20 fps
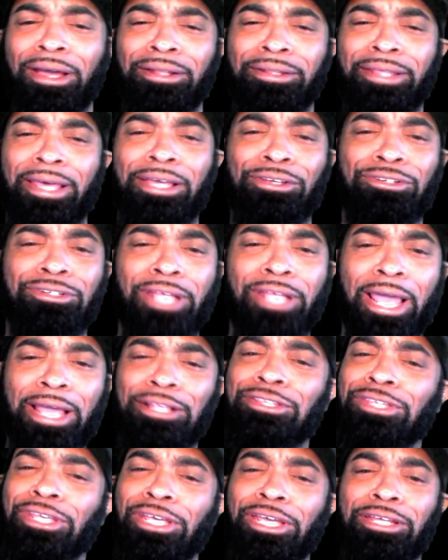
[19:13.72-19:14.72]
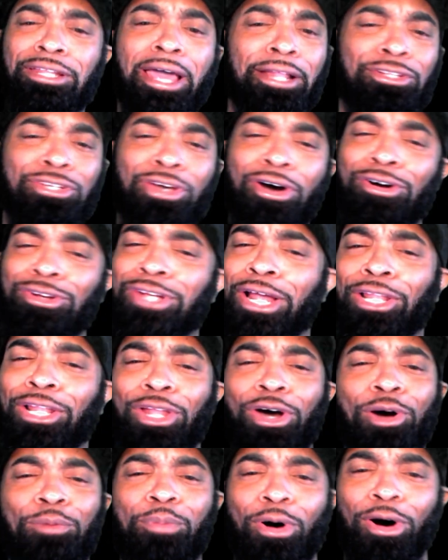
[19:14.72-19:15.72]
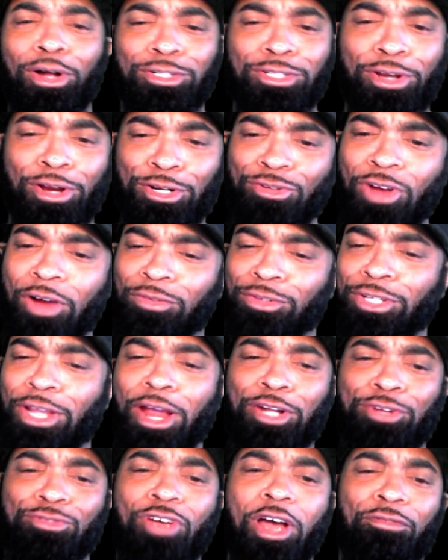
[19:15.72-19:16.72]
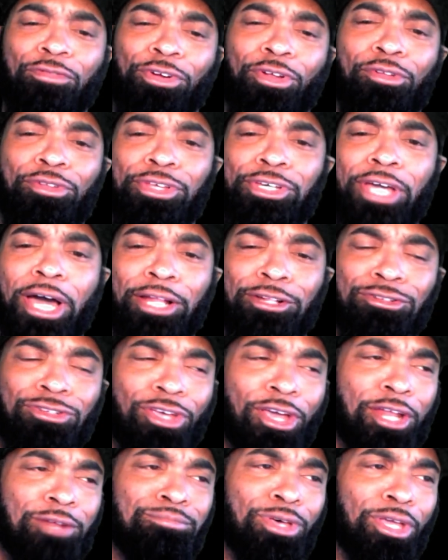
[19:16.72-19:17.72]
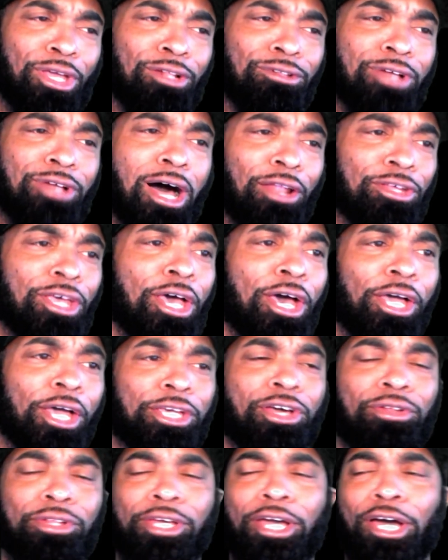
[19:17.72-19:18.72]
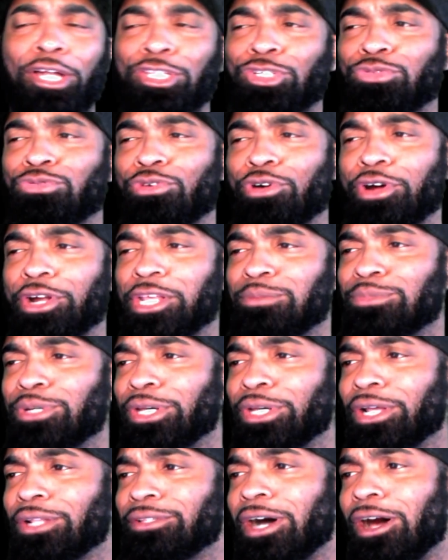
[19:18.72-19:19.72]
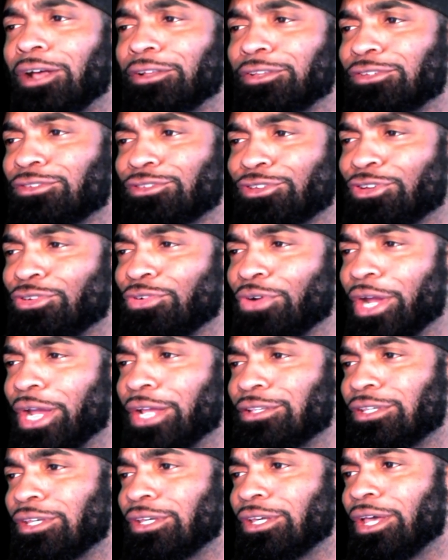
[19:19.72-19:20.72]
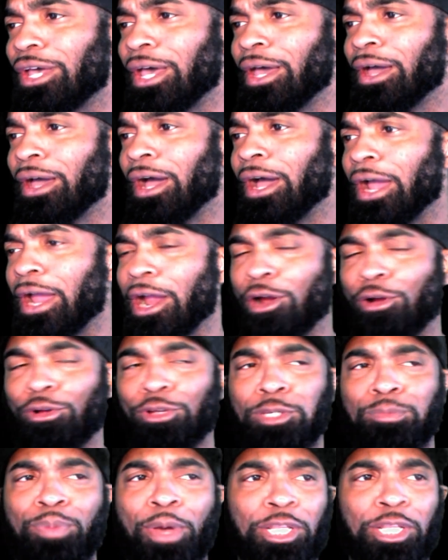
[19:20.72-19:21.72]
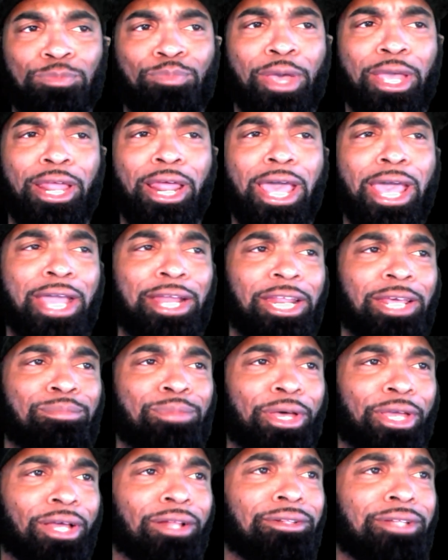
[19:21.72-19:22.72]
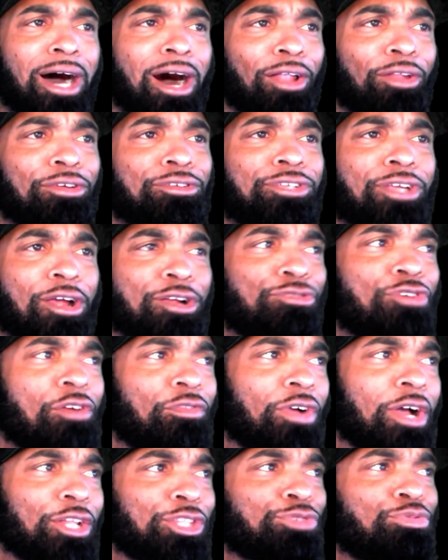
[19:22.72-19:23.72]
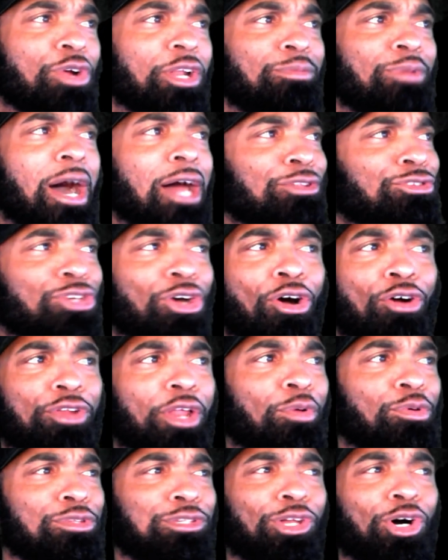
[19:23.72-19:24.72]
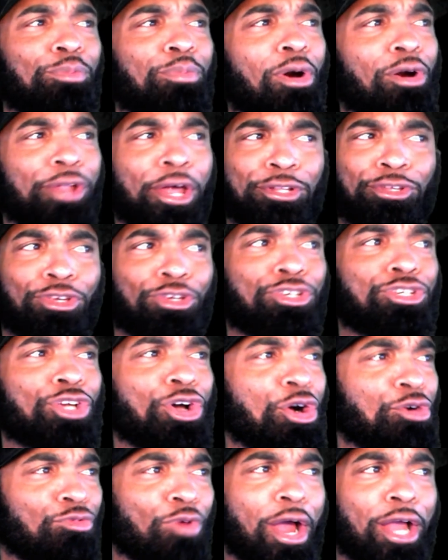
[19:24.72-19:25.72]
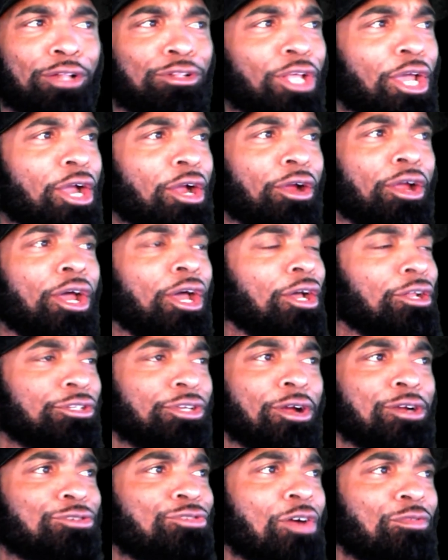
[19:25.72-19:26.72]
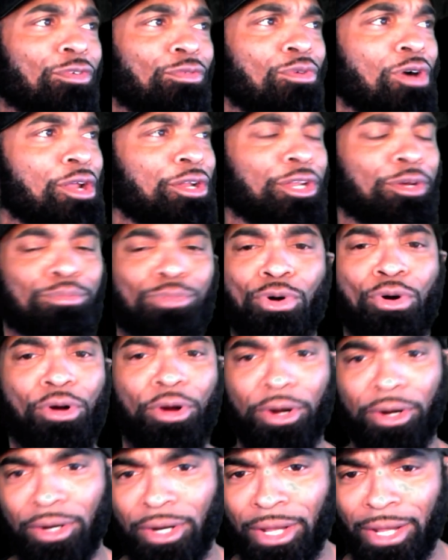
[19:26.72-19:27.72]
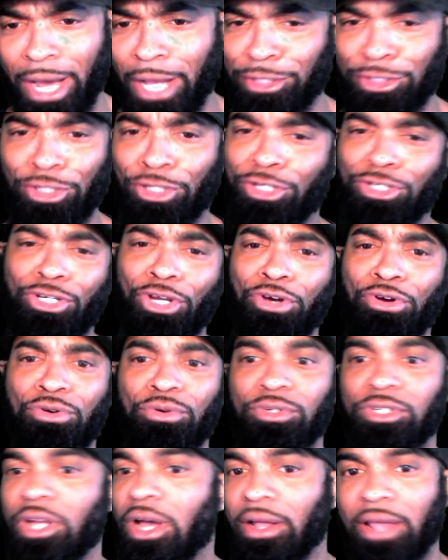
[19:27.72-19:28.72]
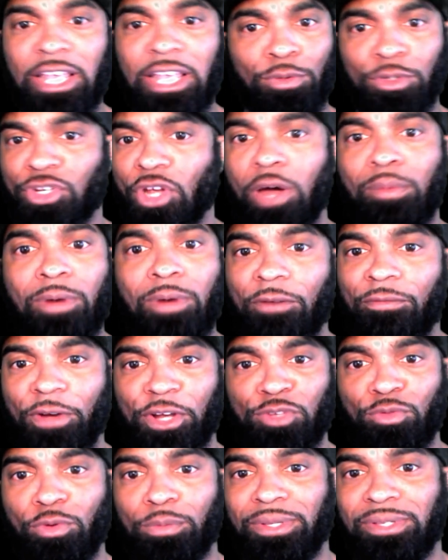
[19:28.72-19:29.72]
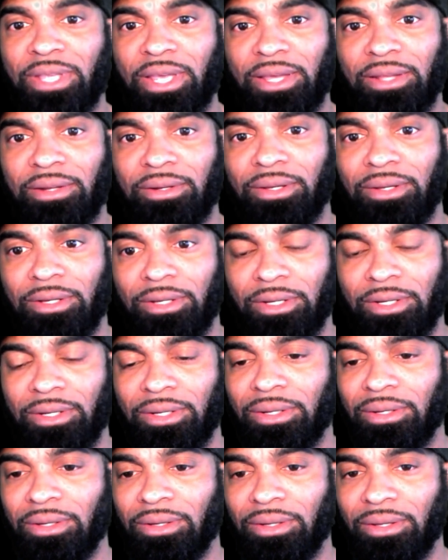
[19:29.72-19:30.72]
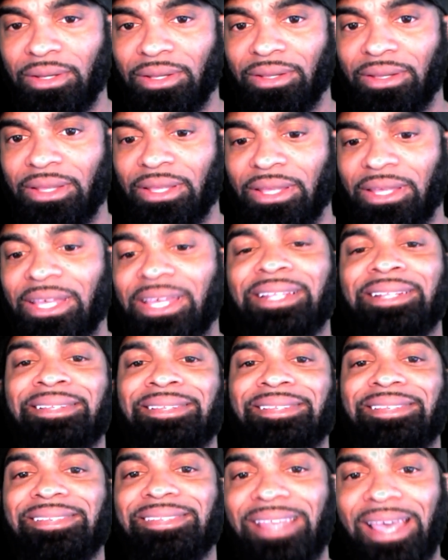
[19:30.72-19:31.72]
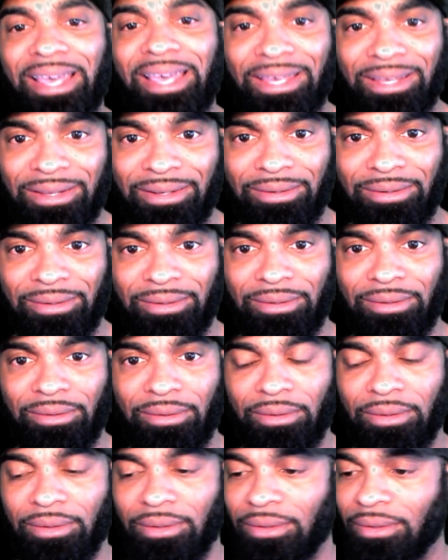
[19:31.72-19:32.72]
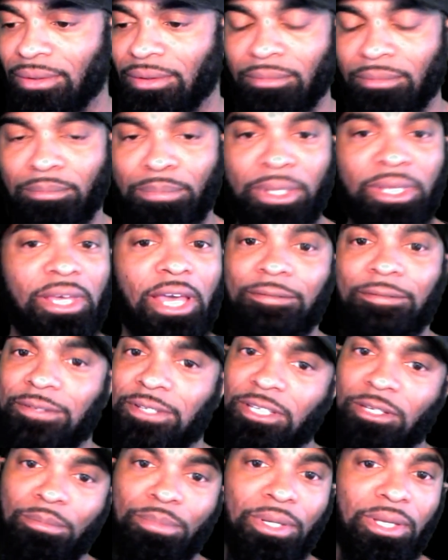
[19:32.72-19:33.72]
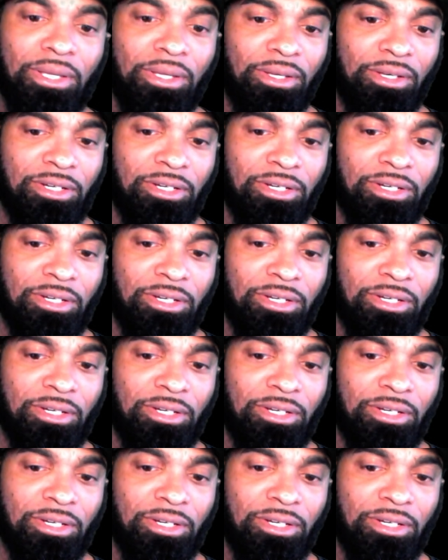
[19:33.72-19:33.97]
They told you I lowballed Terrence Crawford. Terrence Crawford only got $10 million. He only got $20 million. It's crazy. Errol Spence made $80 million. Terrence Crawford got $20 million. I told you it was lowballed. That just showed right there. Terrence Crawford wanted it more. That just showed. Y'all, that's what y'all motherfuckers would be saying. Insane. BFTB.